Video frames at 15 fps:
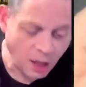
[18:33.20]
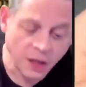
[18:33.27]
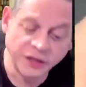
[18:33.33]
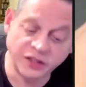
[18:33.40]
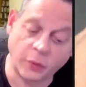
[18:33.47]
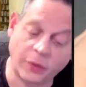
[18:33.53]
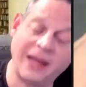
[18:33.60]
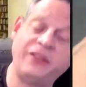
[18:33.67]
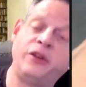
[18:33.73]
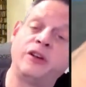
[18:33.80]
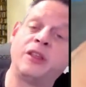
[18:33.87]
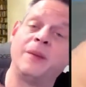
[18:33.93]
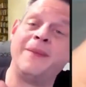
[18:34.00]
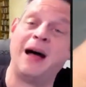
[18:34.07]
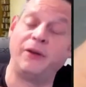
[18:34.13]
So when I took
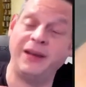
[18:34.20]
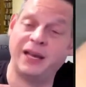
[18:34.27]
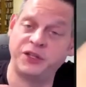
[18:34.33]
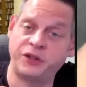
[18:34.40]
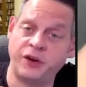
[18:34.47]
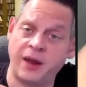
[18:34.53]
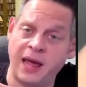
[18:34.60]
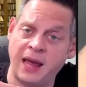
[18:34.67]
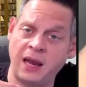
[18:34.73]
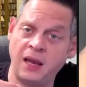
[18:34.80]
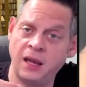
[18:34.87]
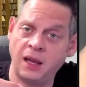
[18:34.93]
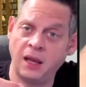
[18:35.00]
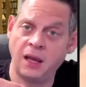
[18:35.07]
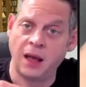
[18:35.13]
them out yesterday,
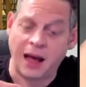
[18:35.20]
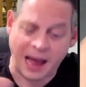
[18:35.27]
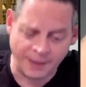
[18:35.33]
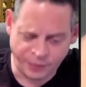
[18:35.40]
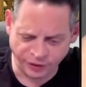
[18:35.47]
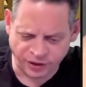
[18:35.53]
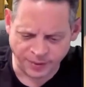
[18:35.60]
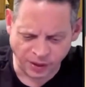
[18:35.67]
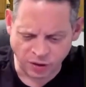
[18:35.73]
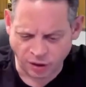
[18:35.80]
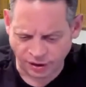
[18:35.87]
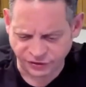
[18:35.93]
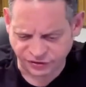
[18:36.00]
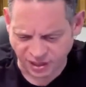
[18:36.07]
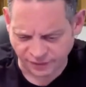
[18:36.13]
I put them in
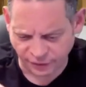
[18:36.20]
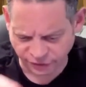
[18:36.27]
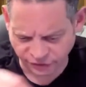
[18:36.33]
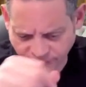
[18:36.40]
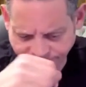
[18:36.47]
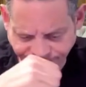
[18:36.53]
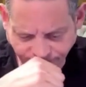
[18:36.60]
Card Savers,